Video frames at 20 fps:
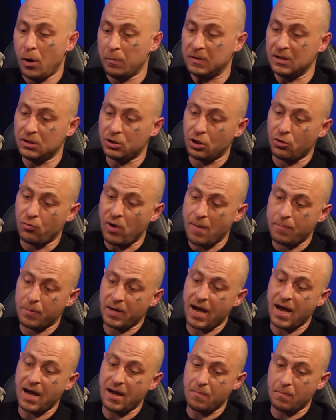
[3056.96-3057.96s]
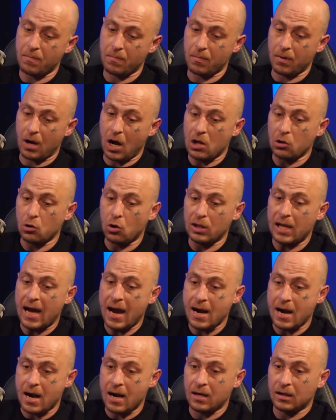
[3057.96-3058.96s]
popped into the rap game a lot
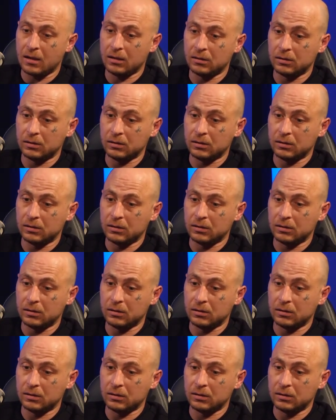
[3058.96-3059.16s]
later.